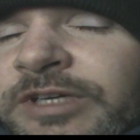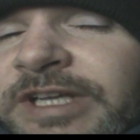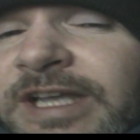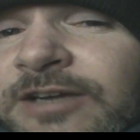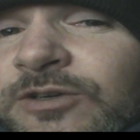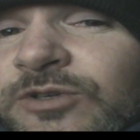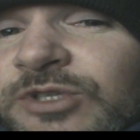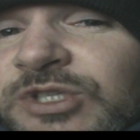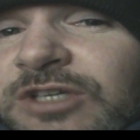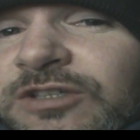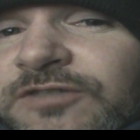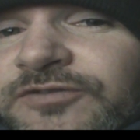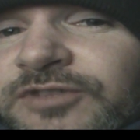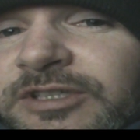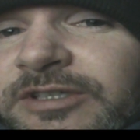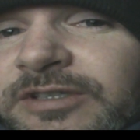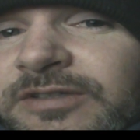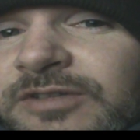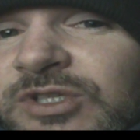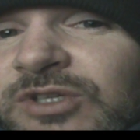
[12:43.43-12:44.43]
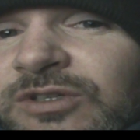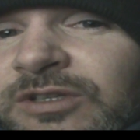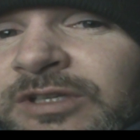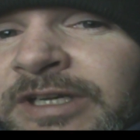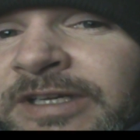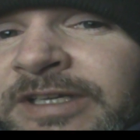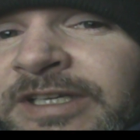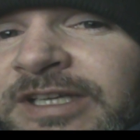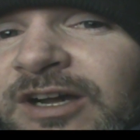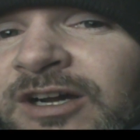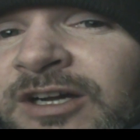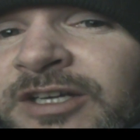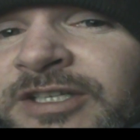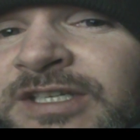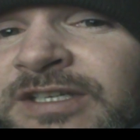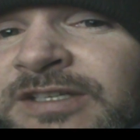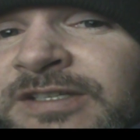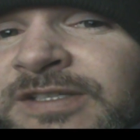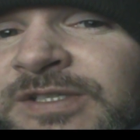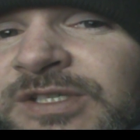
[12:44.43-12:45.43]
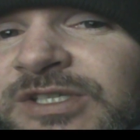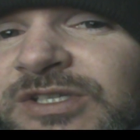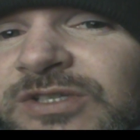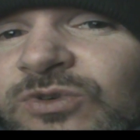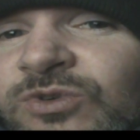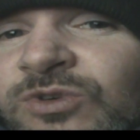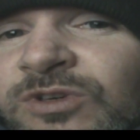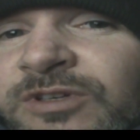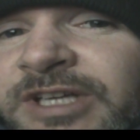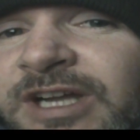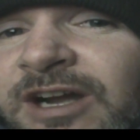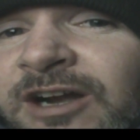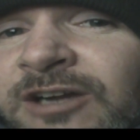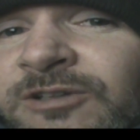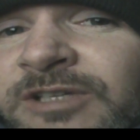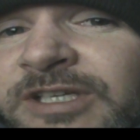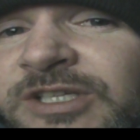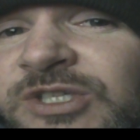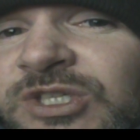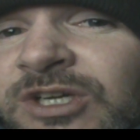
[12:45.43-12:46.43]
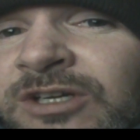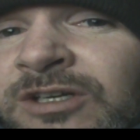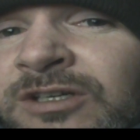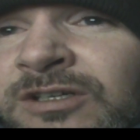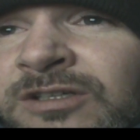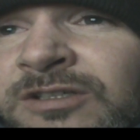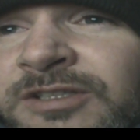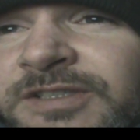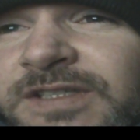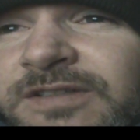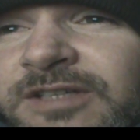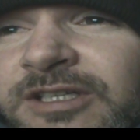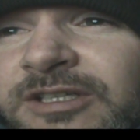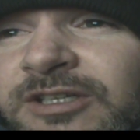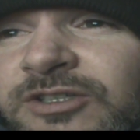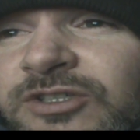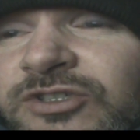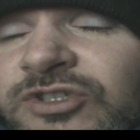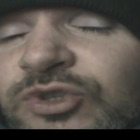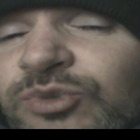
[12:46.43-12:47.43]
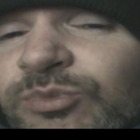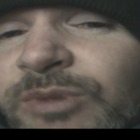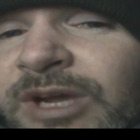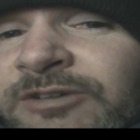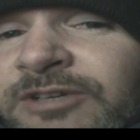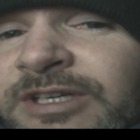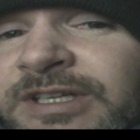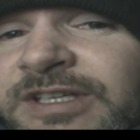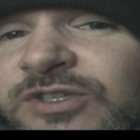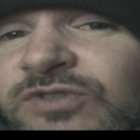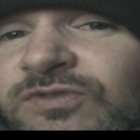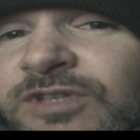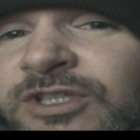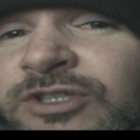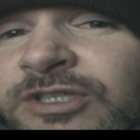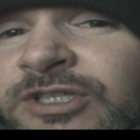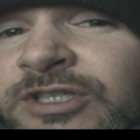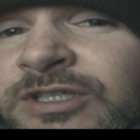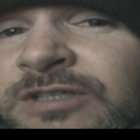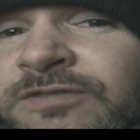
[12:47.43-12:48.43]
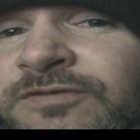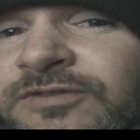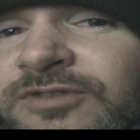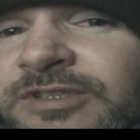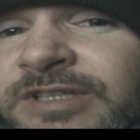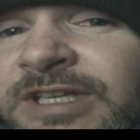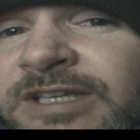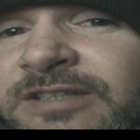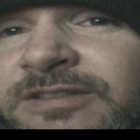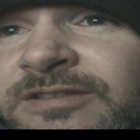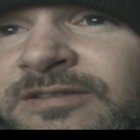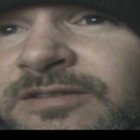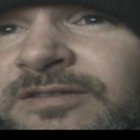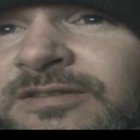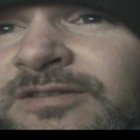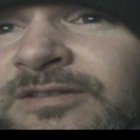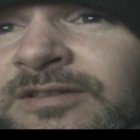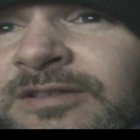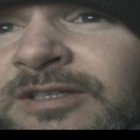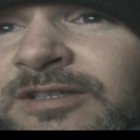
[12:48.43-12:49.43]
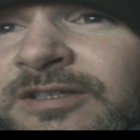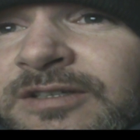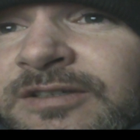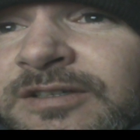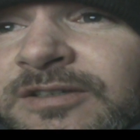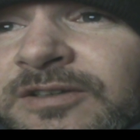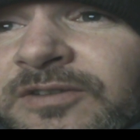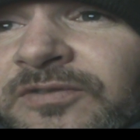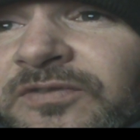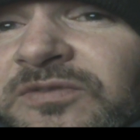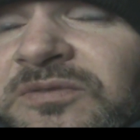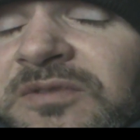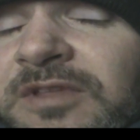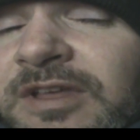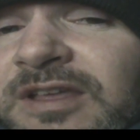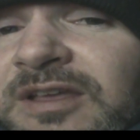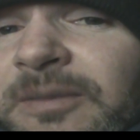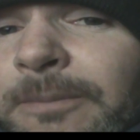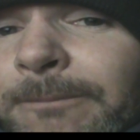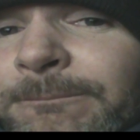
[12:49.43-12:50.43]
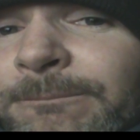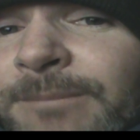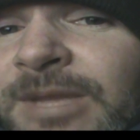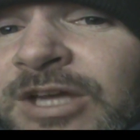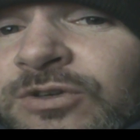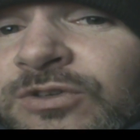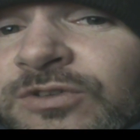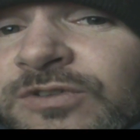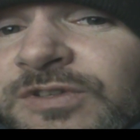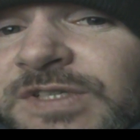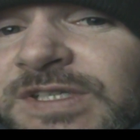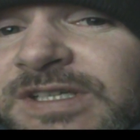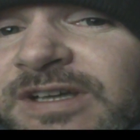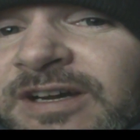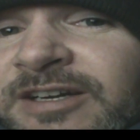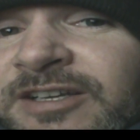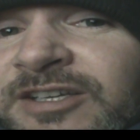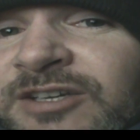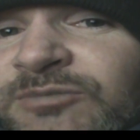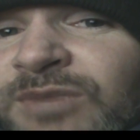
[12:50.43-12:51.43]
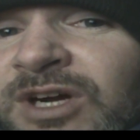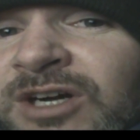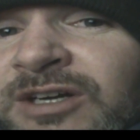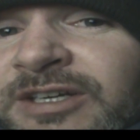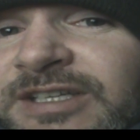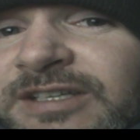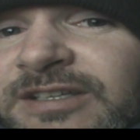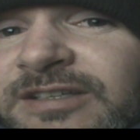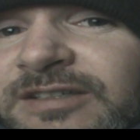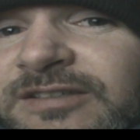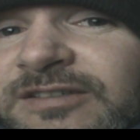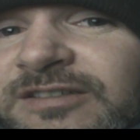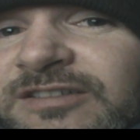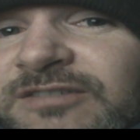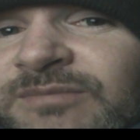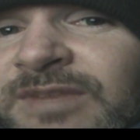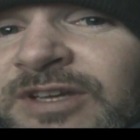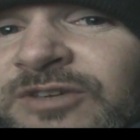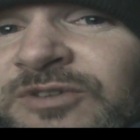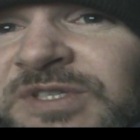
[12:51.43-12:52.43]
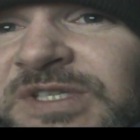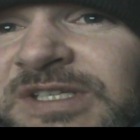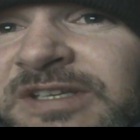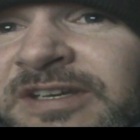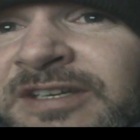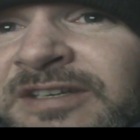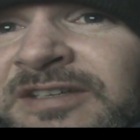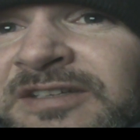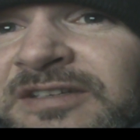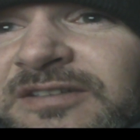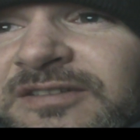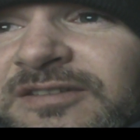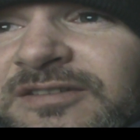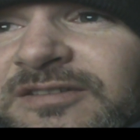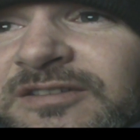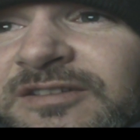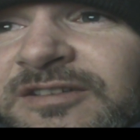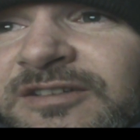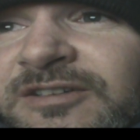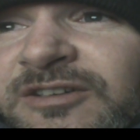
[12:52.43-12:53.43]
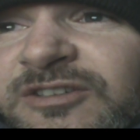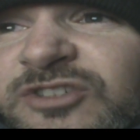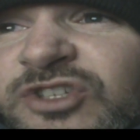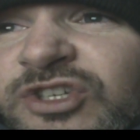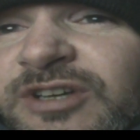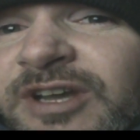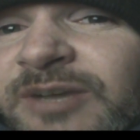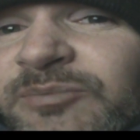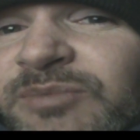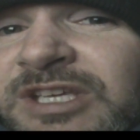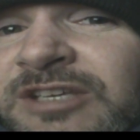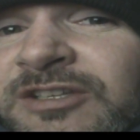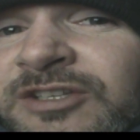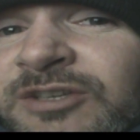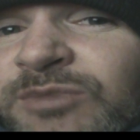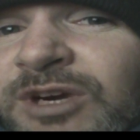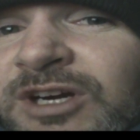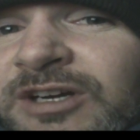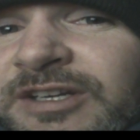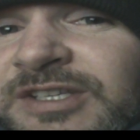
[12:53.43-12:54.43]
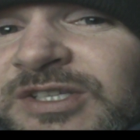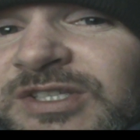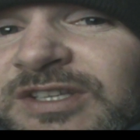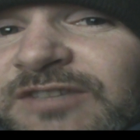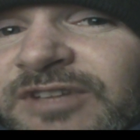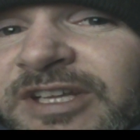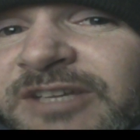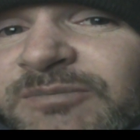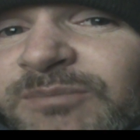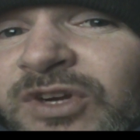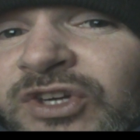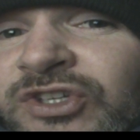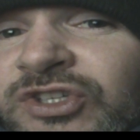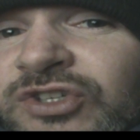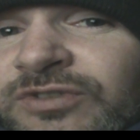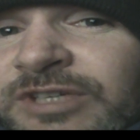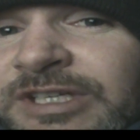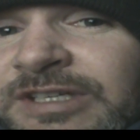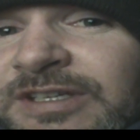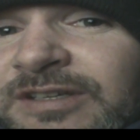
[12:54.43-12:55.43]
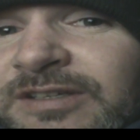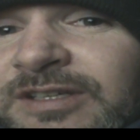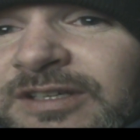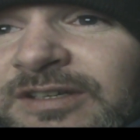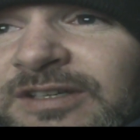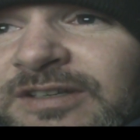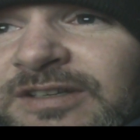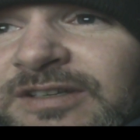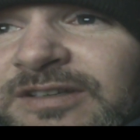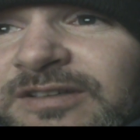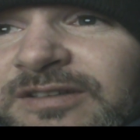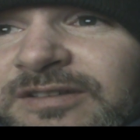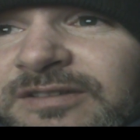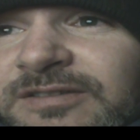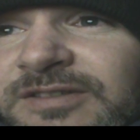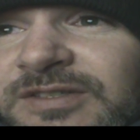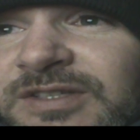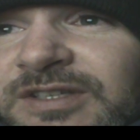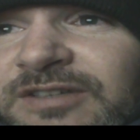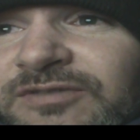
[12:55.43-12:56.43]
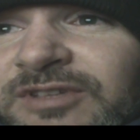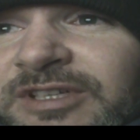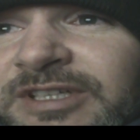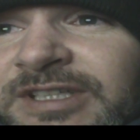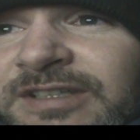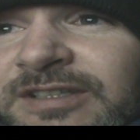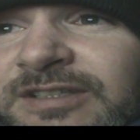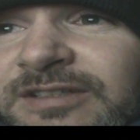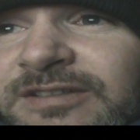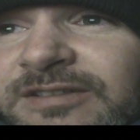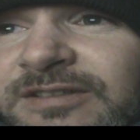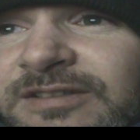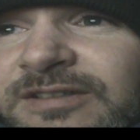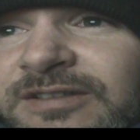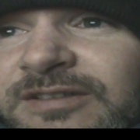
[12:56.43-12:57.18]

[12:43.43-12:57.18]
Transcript: organosulfur, so like onions or garlic salt, turmeric is real good for getting metals out of your body, metals that, you know, should not be in your body, stuff like mercury, stuff like